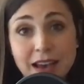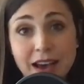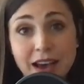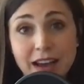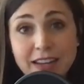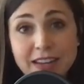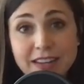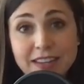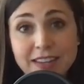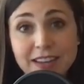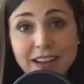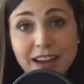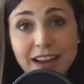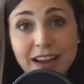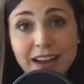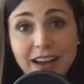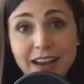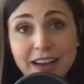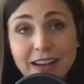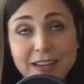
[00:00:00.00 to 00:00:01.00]
I
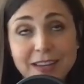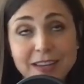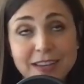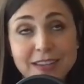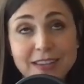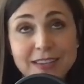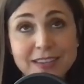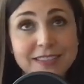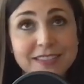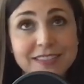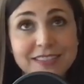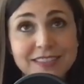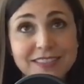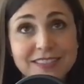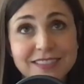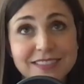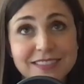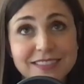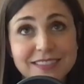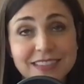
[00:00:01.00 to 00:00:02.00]
I
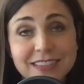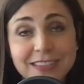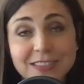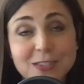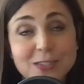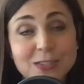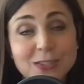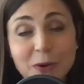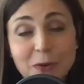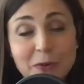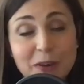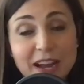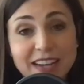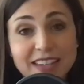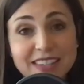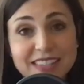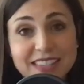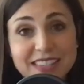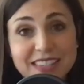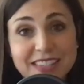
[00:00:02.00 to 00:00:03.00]
it's so
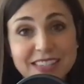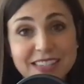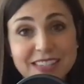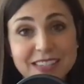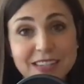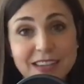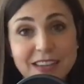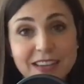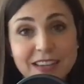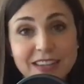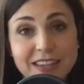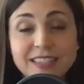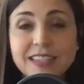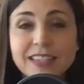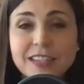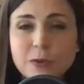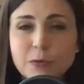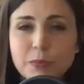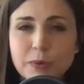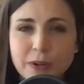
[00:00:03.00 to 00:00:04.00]
nice to just
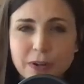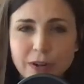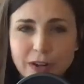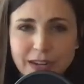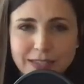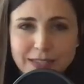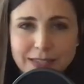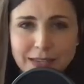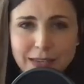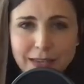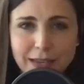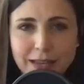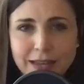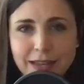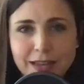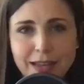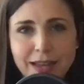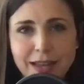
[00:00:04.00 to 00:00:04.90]
continue progressing, and